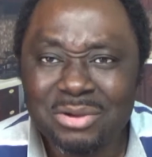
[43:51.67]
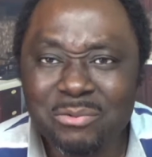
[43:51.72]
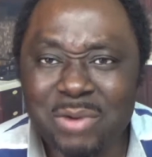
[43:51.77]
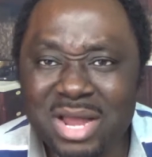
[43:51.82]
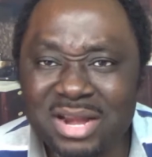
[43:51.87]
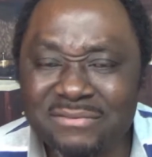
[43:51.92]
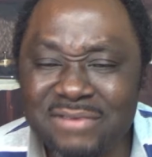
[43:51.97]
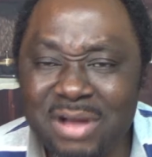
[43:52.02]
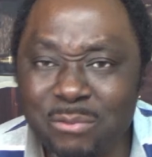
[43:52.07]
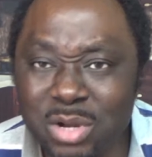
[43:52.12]

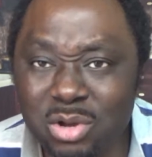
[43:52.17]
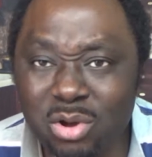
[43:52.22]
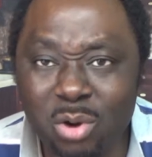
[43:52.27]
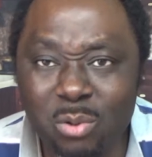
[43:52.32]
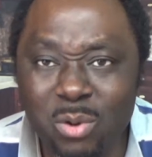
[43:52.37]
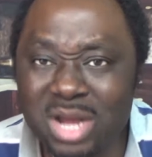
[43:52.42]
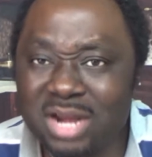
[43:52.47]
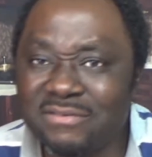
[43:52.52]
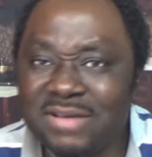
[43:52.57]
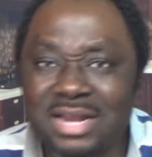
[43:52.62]
Wherever we
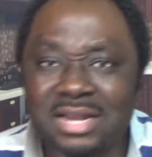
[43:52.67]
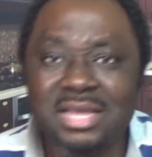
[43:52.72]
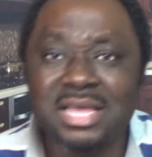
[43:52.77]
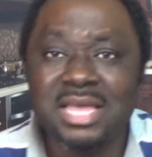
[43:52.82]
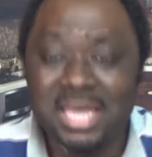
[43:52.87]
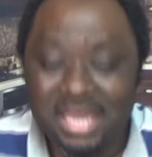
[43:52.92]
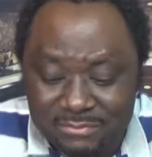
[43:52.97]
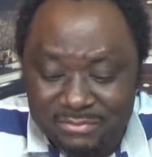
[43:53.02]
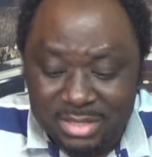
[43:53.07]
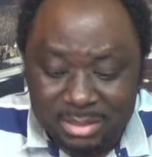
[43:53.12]
go, wherever,
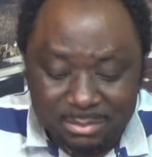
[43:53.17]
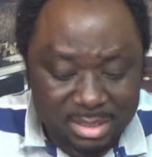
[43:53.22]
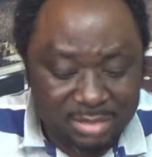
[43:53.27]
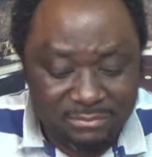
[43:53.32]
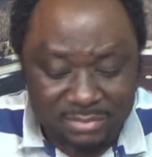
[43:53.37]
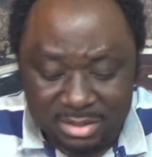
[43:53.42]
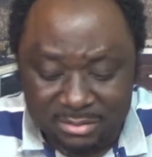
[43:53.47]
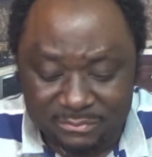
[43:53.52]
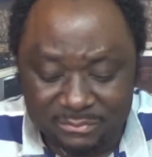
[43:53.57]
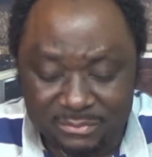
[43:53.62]

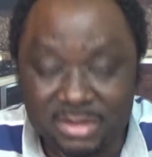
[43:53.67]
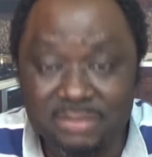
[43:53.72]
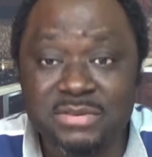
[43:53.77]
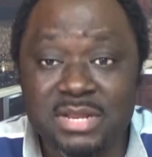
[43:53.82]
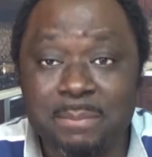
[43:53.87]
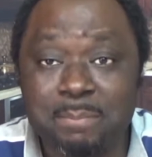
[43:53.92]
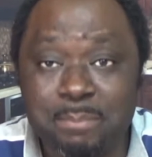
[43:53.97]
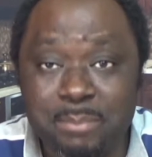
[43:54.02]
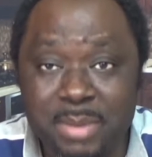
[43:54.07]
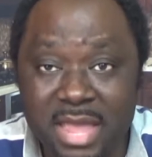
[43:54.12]

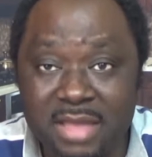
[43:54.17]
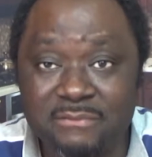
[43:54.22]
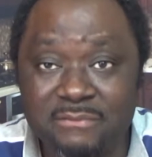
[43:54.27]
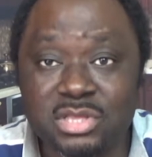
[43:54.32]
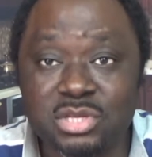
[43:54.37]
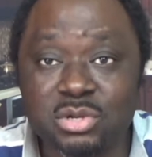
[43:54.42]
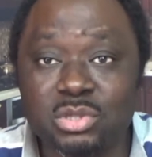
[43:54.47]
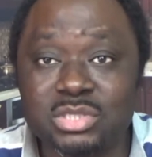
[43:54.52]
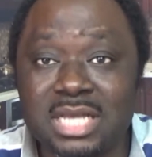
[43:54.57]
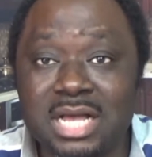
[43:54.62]
if they pay
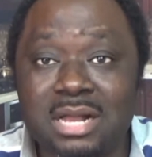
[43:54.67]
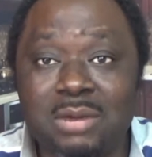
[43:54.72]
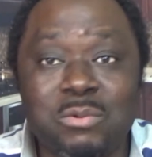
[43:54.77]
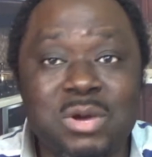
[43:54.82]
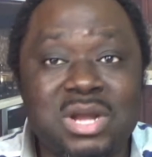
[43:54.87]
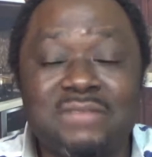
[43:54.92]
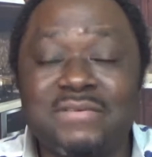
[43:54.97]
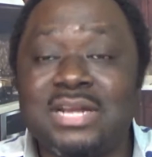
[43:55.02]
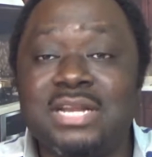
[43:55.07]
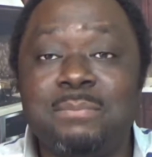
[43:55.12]
for the
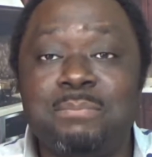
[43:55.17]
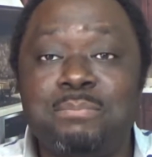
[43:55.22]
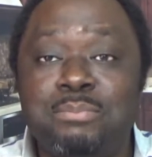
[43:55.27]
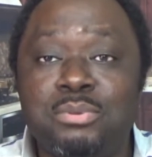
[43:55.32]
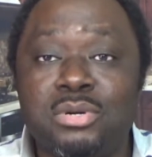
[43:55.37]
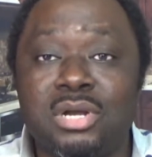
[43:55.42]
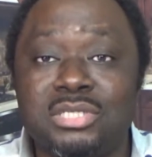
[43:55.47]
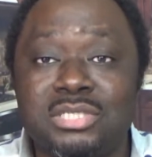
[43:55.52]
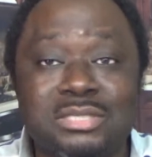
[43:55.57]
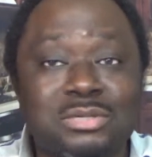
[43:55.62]
hotel, wherever they
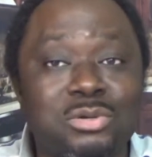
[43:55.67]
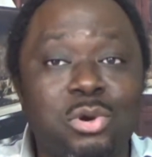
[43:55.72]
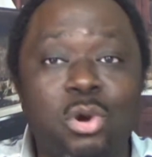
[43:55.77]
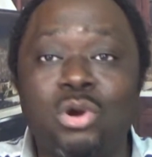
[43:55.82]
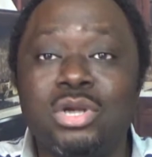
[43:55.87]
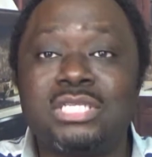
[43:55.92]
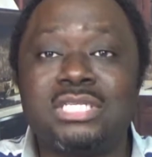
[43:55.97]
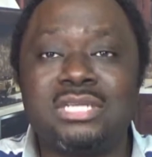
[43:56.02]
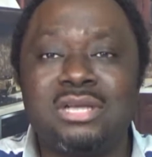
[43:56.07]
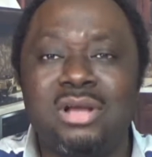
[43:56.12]
put us,
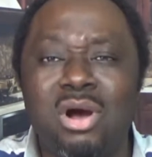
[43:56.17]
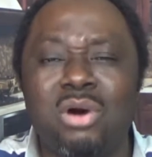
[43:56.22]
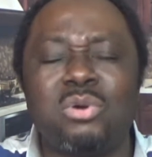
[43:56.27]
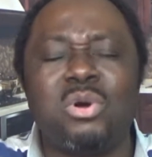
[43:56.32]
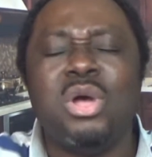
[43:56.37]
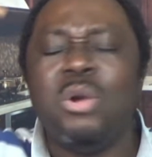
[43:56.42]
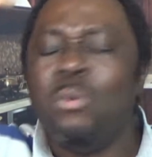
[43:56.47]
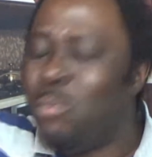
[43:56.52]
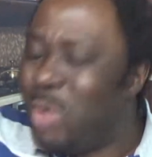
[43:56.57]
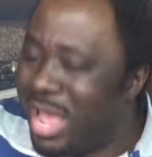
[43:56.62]
glory to
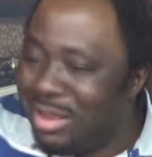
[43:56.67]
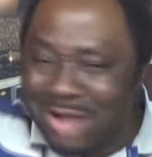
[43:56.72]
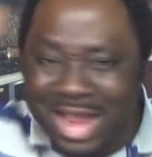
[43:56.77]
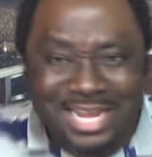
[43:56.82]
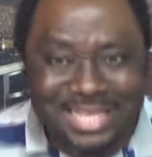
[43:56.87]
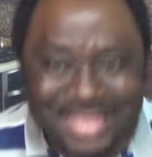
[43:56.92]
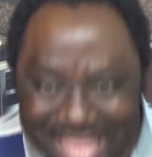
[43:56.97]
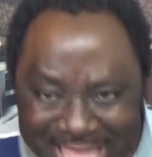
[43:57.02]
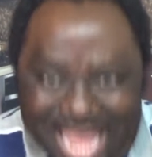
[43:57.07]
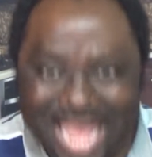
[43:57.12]
God. We are
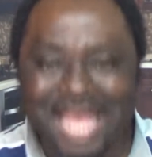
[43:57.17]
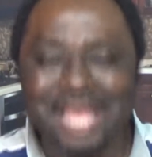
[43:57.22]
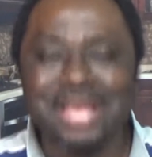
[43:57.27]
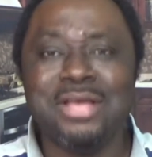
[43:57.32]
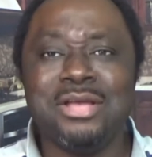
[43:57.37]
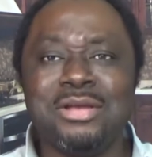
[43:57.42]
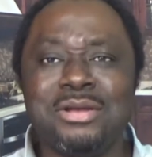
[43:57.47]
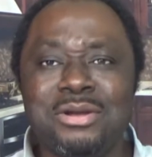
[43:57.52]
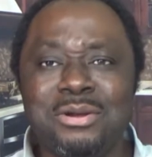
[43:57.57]
right there.